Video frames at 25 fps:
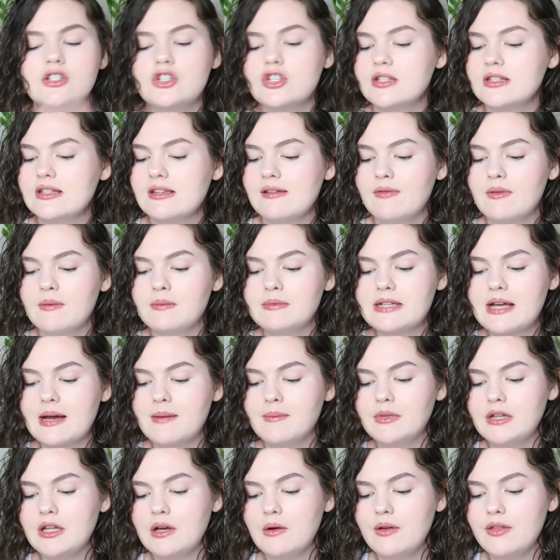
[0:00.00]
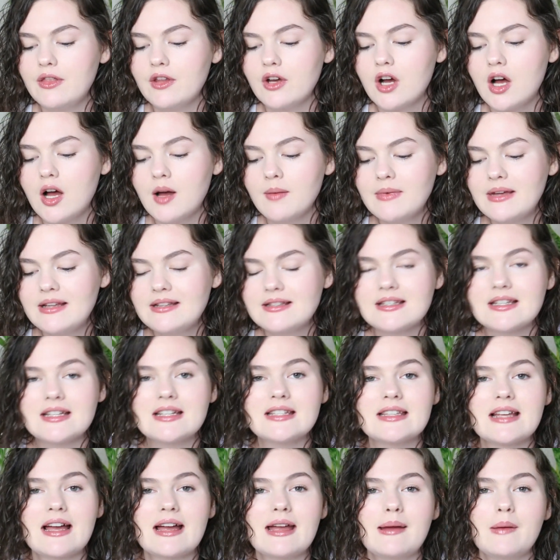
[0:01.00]
just leave them down below in the comments
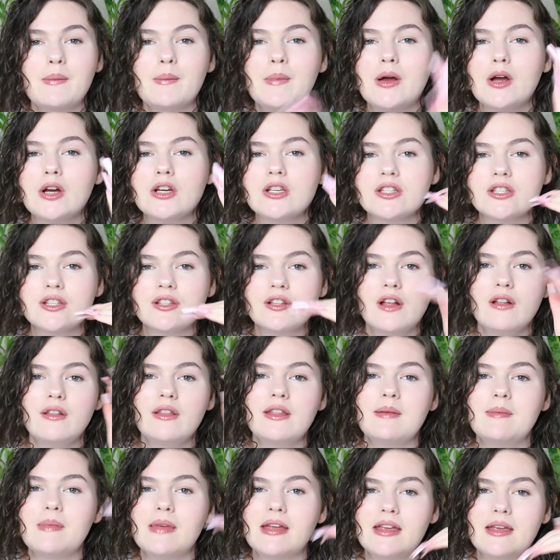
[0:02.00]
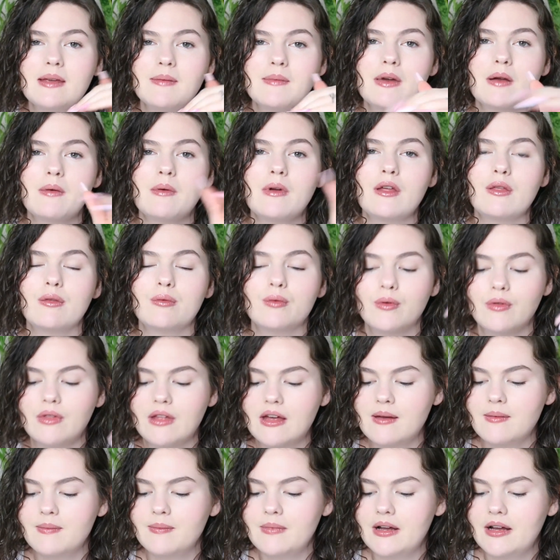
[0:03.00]
because I am slowly making my way through
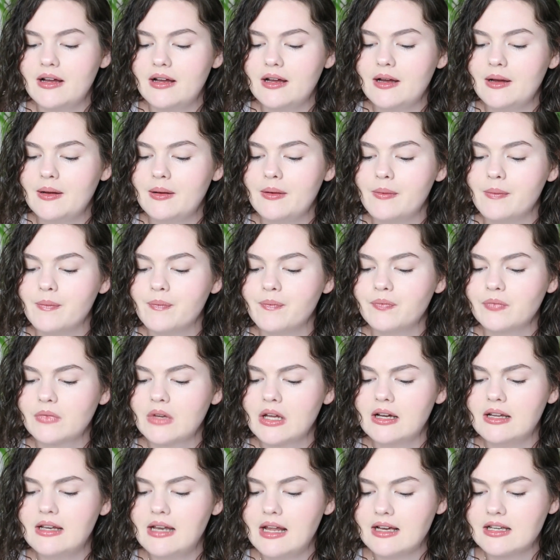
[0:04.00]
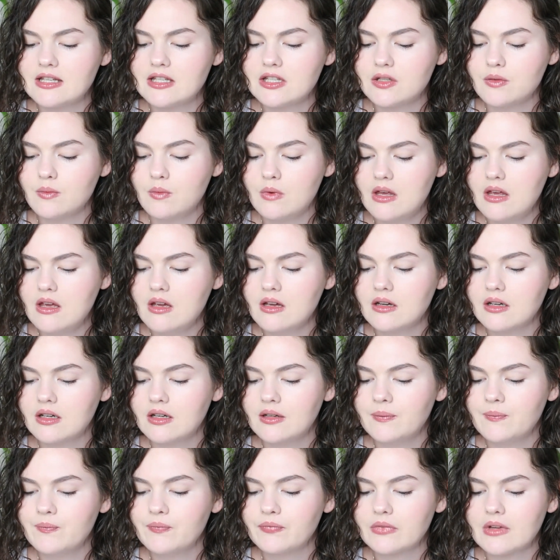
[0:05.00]
them. Next week,
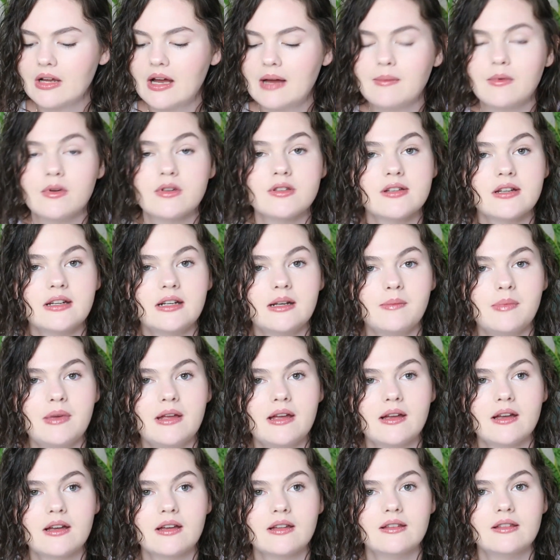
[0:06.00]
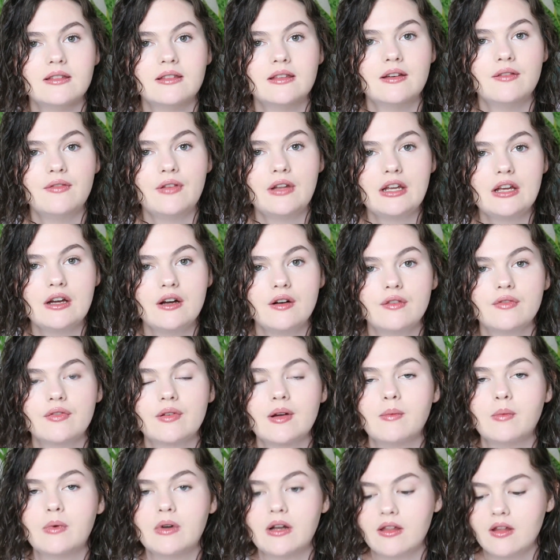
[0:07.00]
I'm also going to pick the video
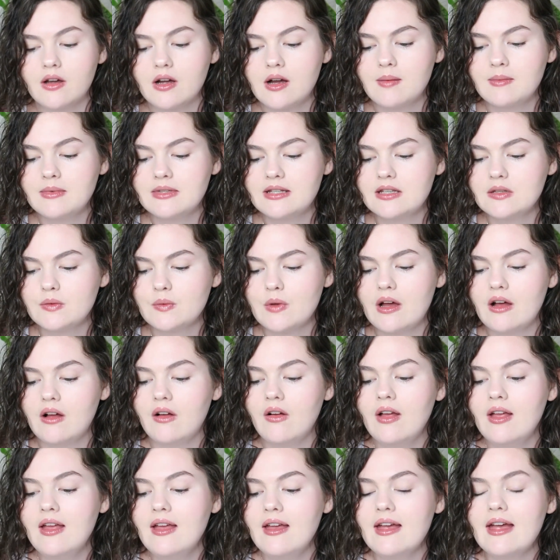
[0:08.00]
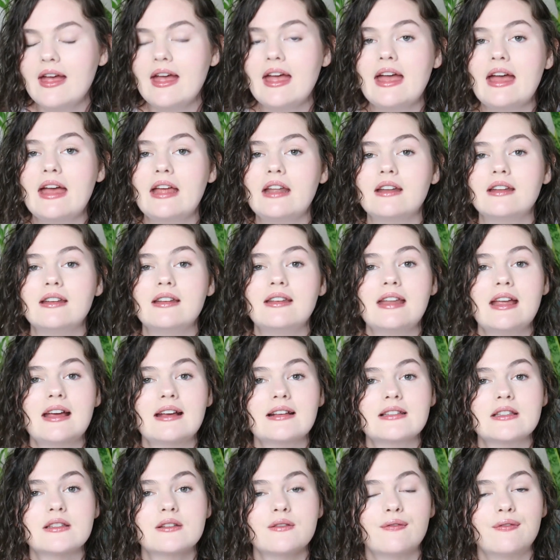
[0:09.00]
from one of the comments as well. And
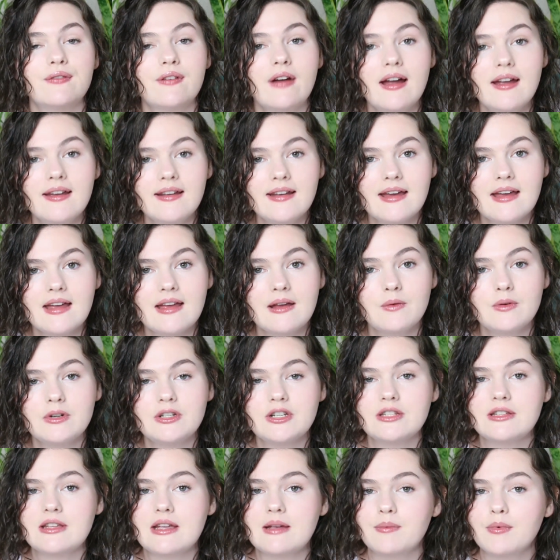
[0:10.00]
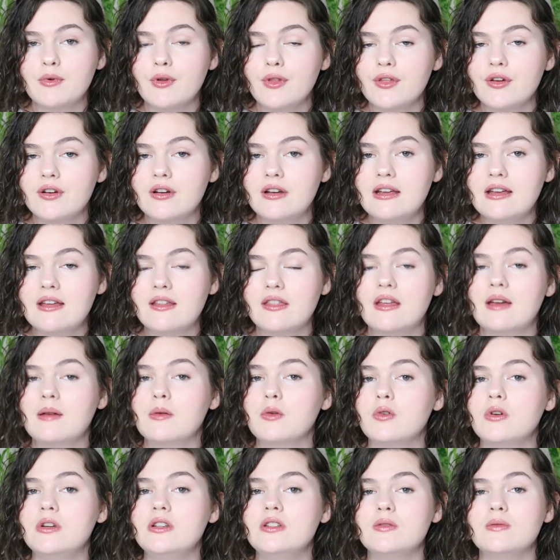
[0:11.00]
next Friday, which is April 30th, I'm
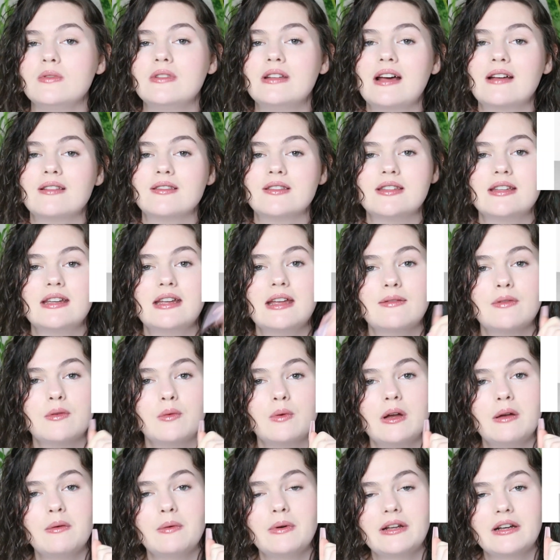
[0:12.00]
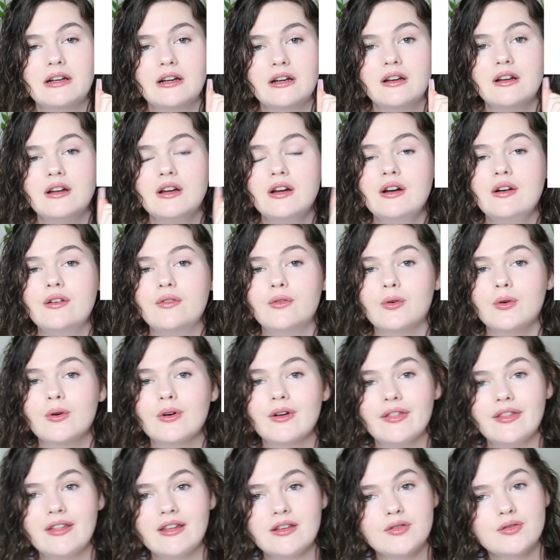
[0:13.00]
going to announce the giveaway winner
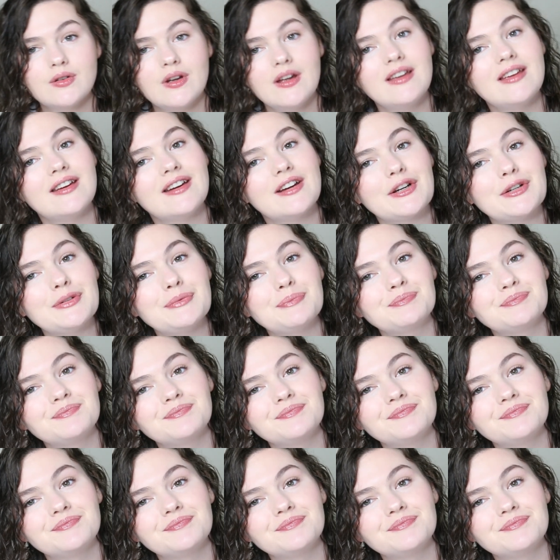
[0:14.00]
for this right here.